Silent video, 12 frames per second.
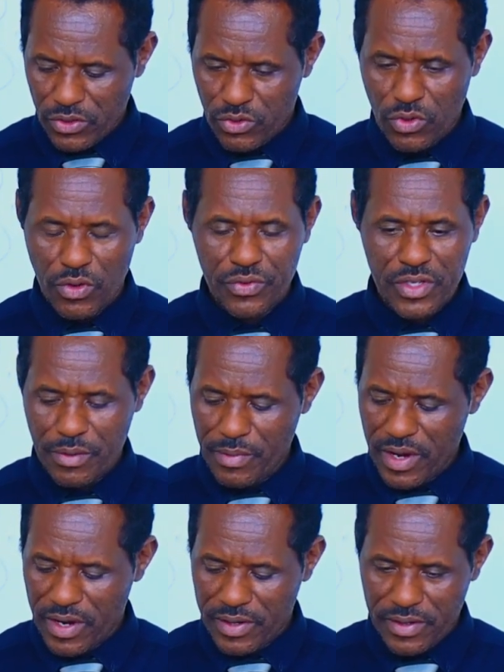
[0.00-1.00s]
Two of them
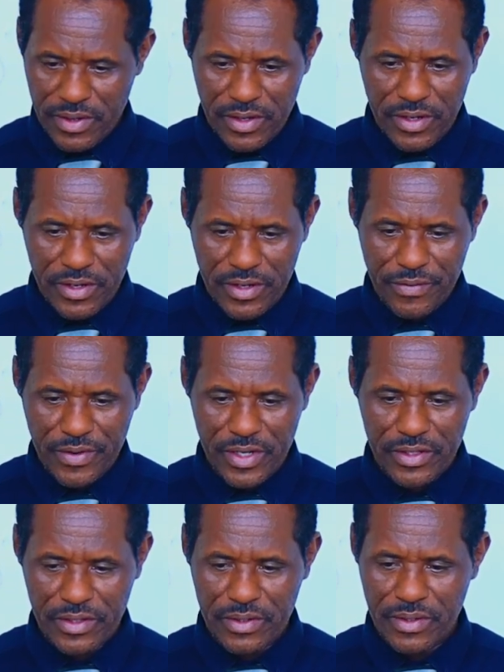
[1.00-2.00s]
are
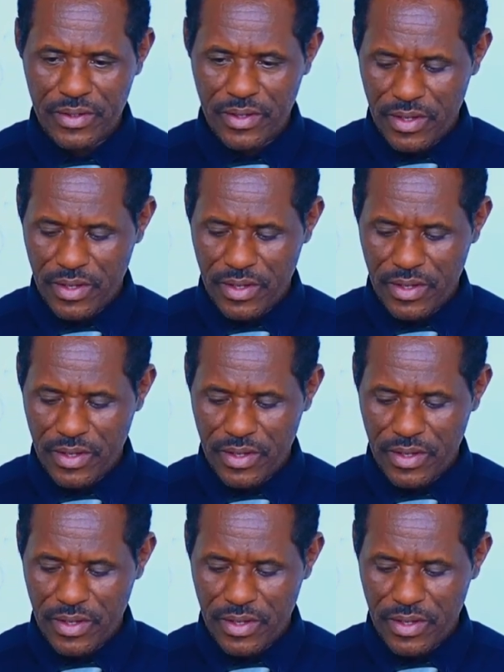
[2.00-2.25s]
different